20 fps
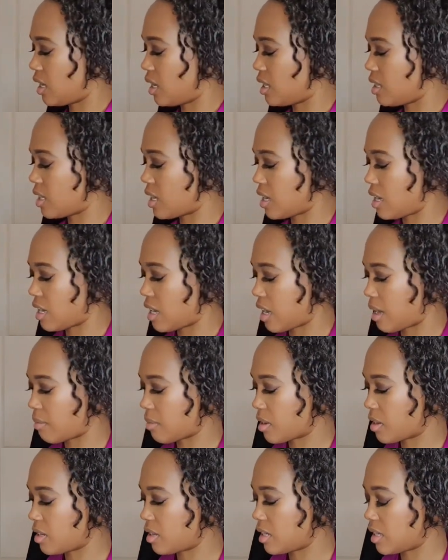And then I'm
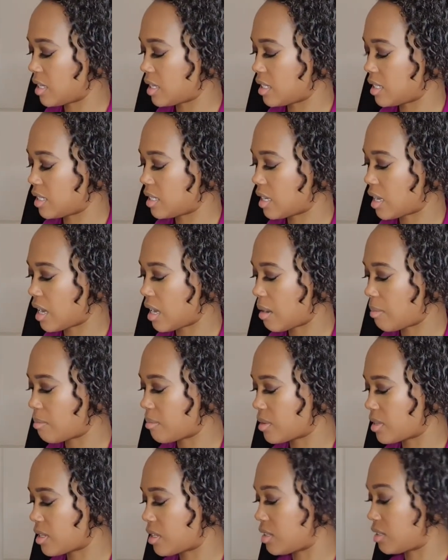going to
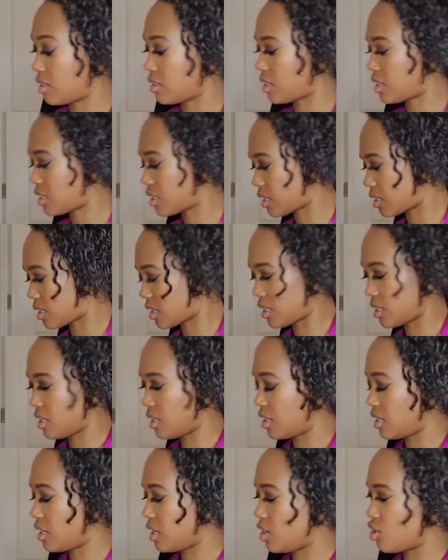attempt this
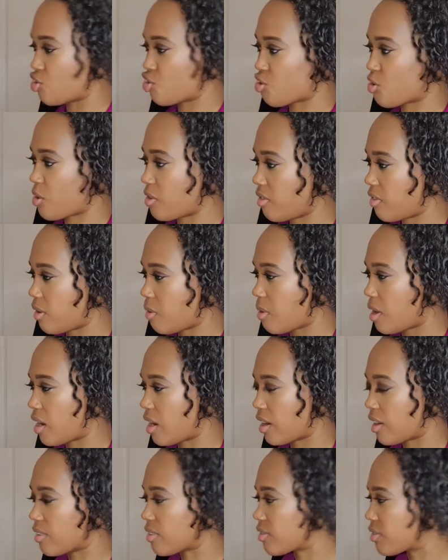trophy
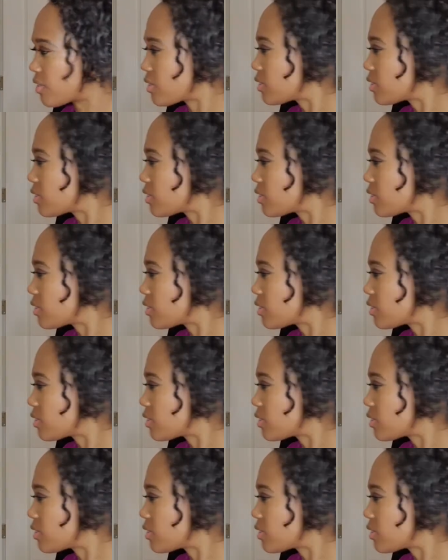wife.